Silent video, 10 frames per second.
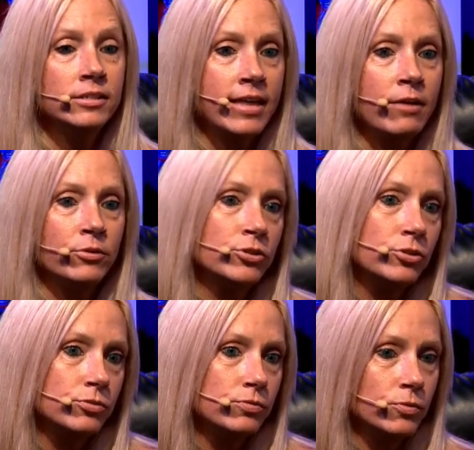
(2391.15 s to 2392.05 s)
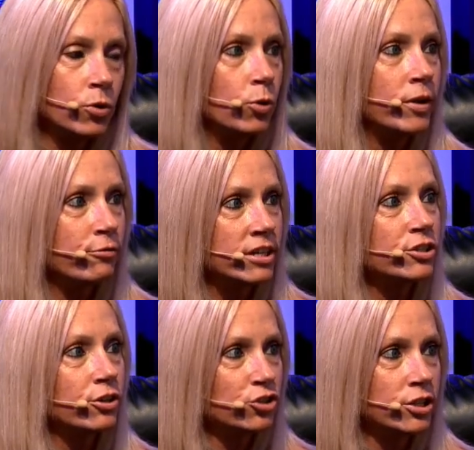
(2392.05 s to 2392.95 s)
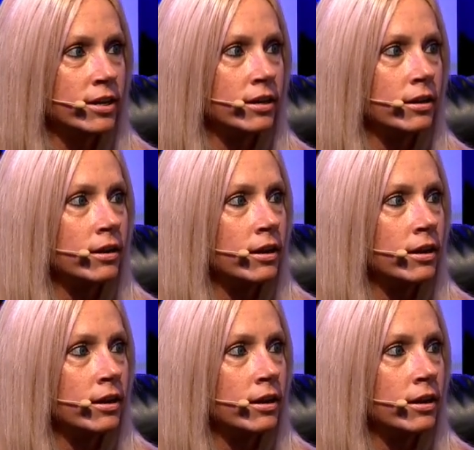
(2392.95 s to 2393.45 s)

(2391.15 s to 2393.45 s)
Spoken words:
that was who we researched and